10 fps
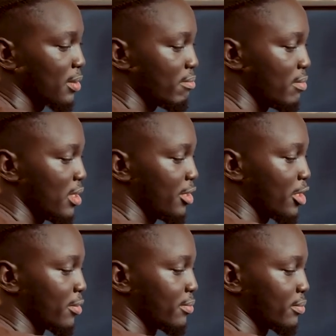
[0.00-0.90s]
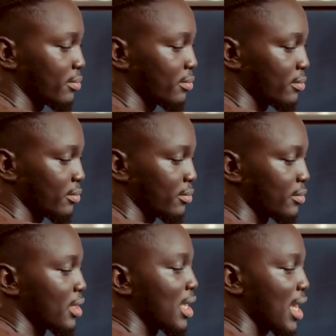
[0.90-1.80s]
medium,
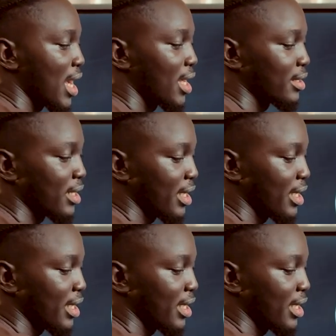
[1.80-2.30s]
and